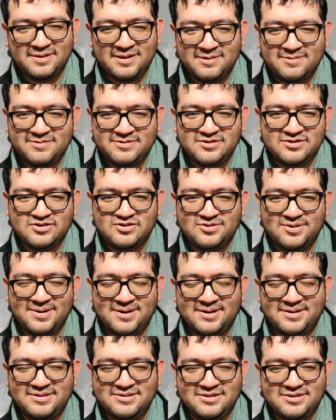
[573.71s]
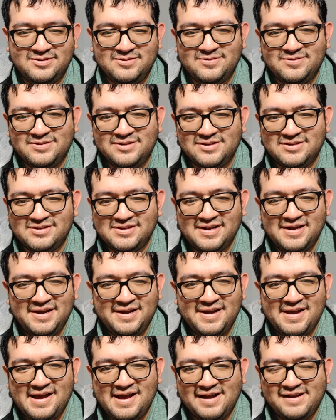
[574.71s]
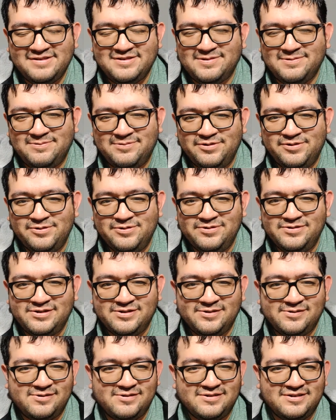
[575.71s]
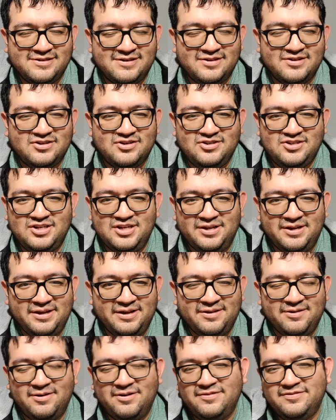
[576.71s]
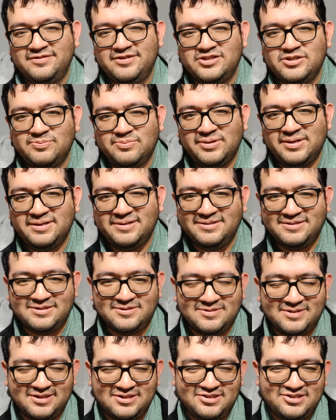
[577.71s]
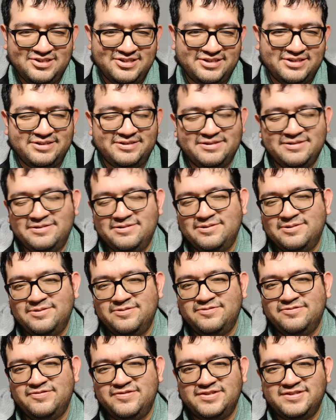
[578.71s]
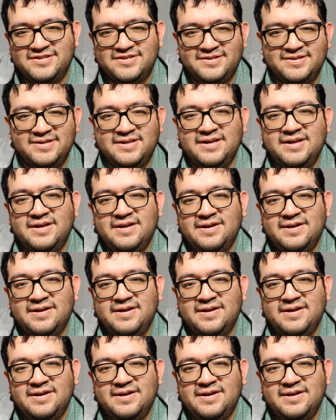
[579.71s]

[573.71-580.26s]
They were just trying to do this as a ruse in order to get Shiki off this planet so that Shiki can go visit